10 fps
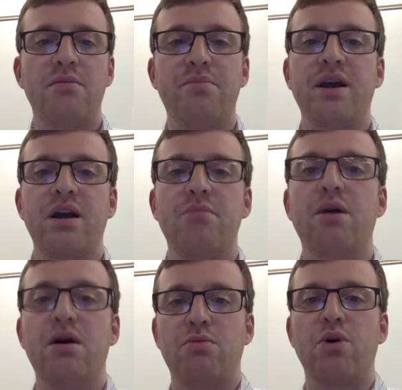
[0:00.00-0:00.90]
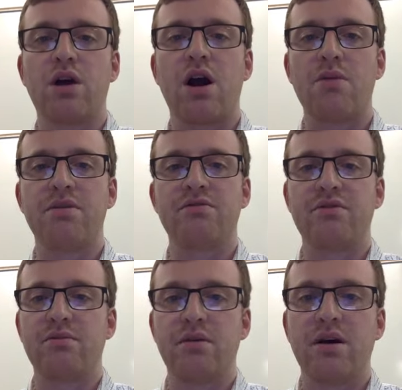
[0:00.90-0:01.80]
pick up more carbon
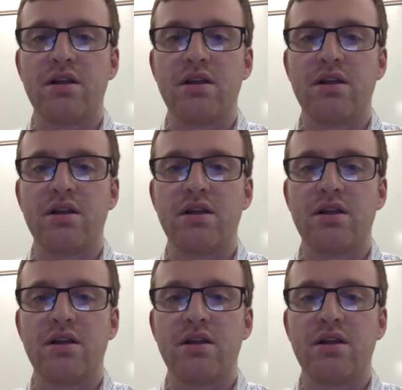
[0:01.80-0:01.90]
from